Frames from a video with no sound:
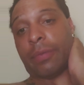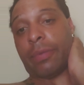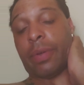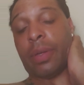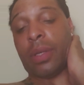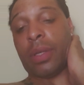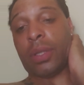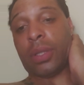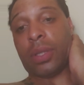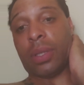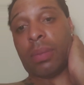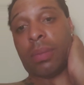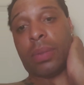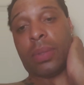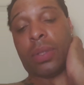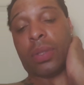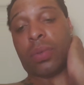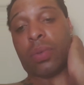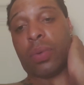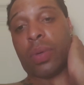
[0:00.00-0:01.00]
Finish up
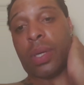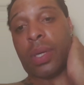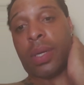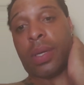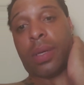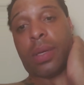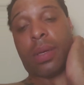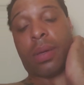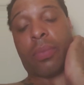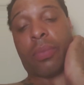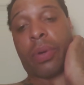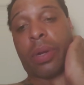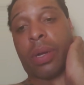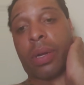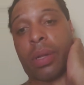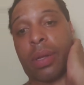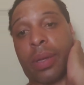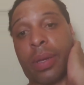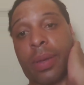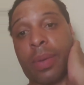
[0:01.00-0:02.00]
this week. I'm
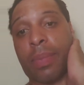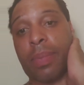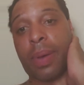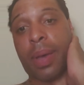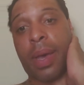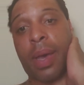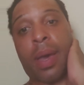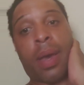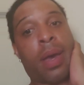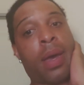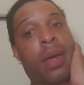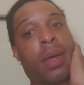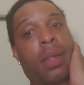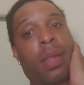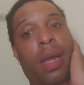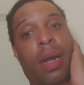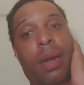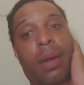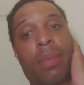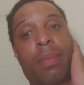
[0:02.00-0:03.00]
ready to get paid
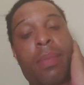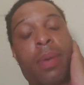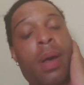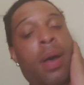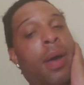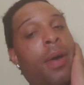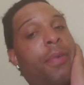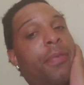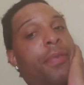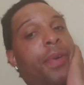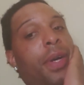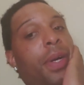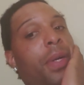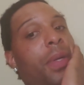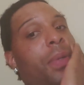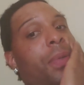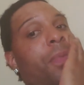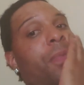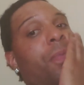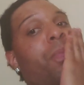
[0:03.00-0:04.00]
like a
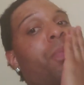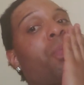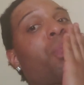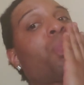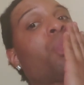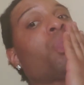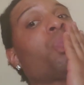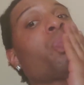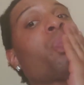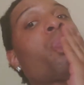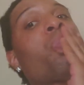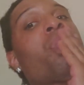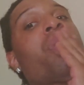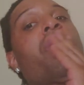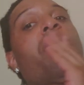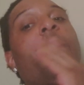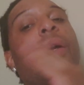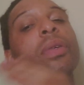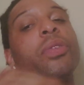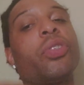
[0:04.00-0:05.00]
motherfucker.
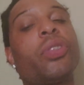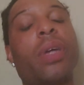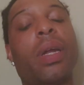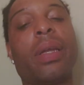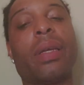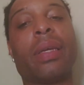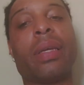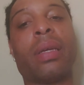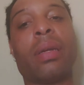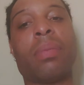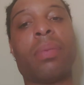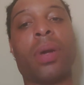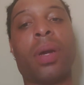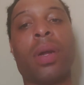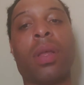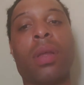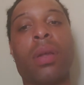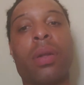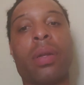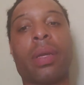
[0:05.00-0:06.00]
I was trying to get up
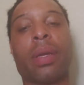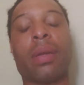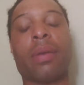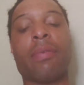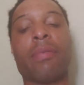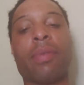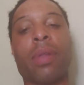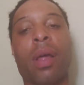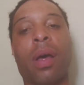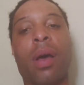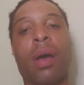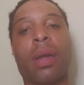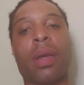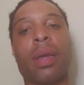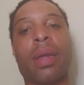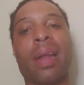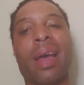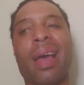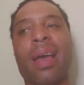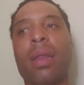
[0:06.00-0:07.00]
earlier to get a vlog
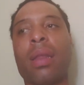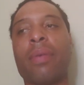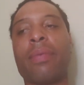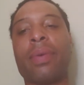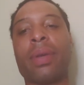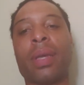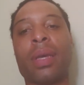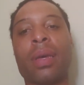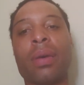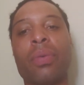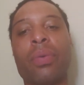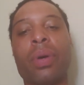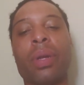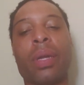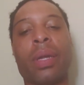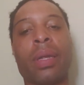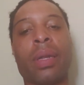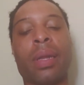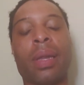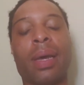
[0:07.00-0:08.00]
and I ain't even get one
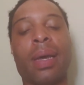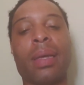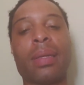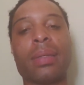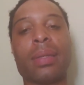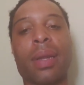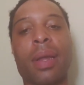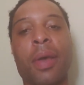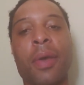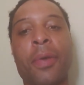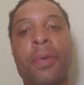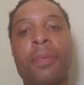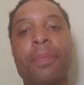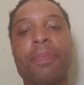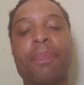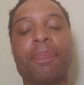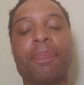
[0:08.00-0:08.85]
in last night.